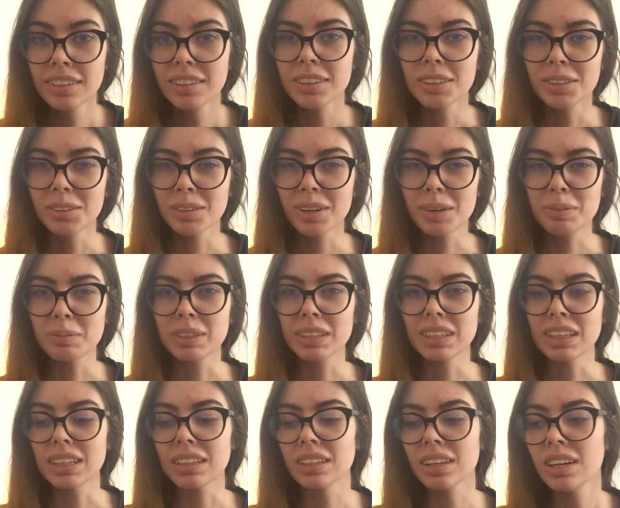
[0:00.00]
You know what I mean?
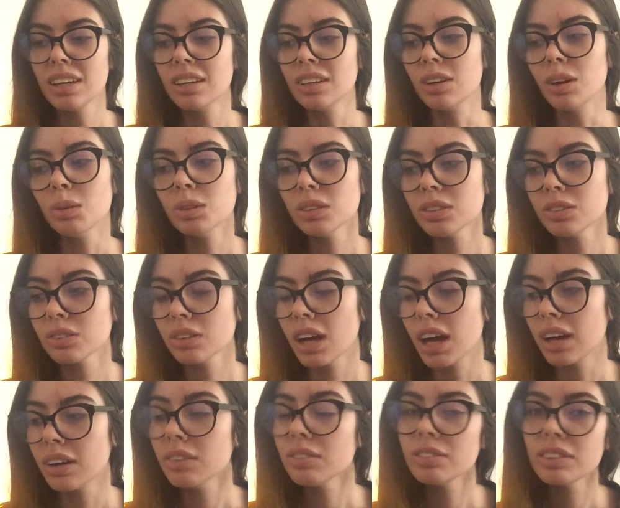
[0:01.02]
Like
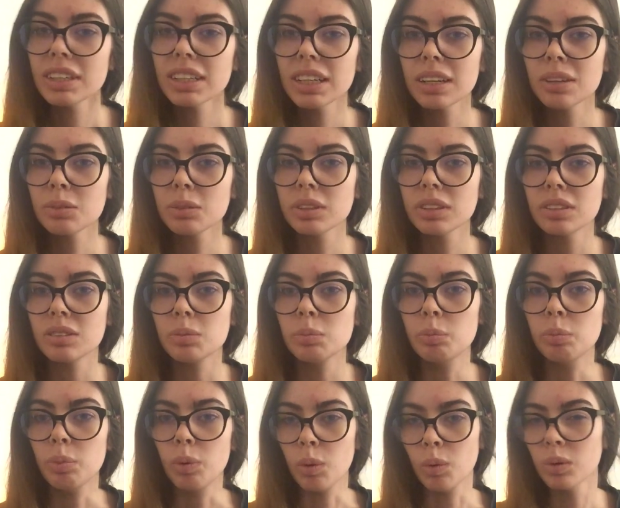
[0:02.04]
I don't feel like anyone is
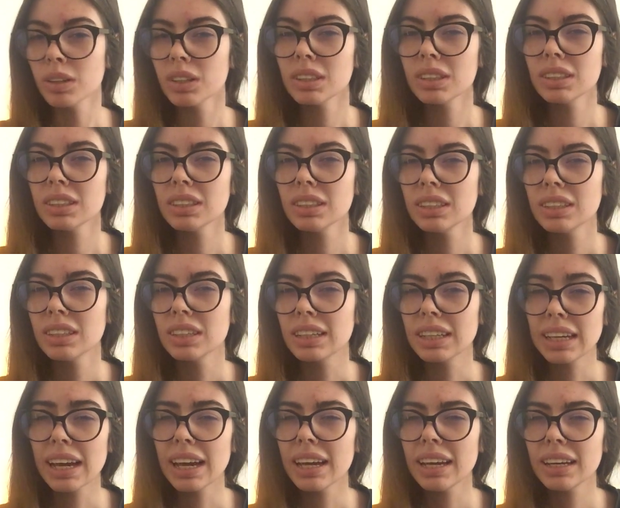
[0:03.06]
born
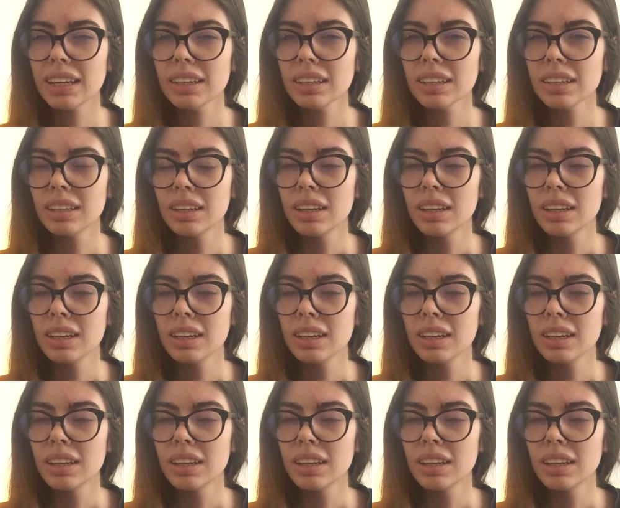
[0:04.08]
gay.